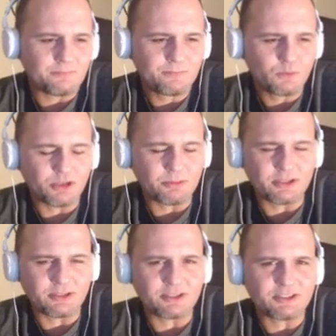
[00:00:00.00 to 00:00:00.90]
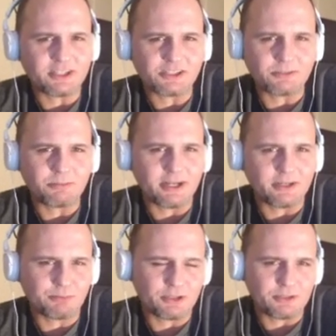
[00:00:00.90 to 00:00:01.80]
would have been contested by
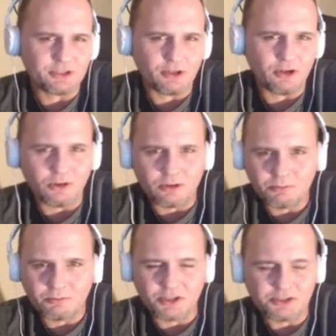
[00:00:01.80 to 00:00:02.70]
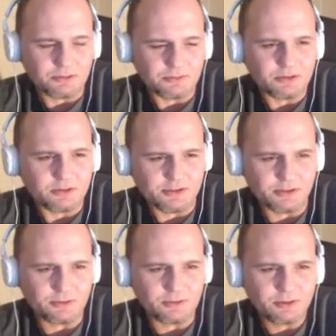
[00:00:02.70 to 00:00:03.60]
pretty much all Muslims.
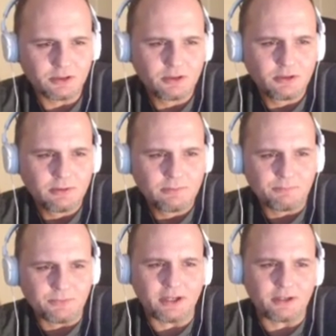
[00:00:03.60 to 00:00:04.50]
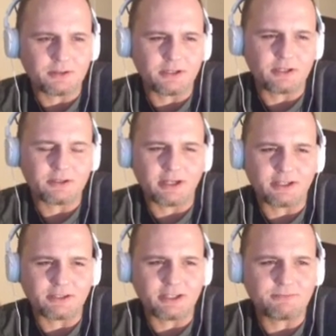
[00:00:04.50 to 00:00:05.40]
So yeah,
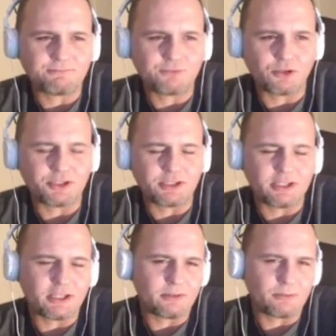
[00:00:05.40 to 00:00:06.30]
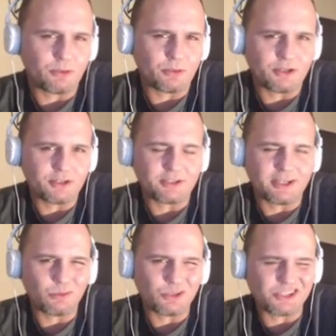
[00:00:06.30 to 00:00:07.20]
I fully am aware
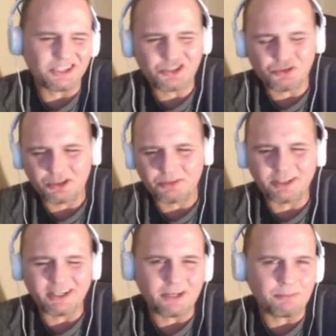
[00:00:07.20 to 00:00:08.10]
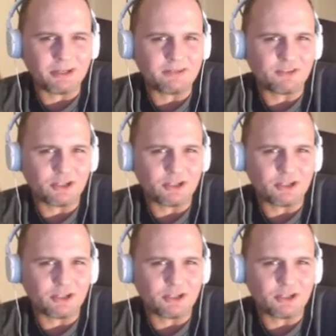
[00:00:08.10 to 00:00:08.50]
that was a stream that I'm not very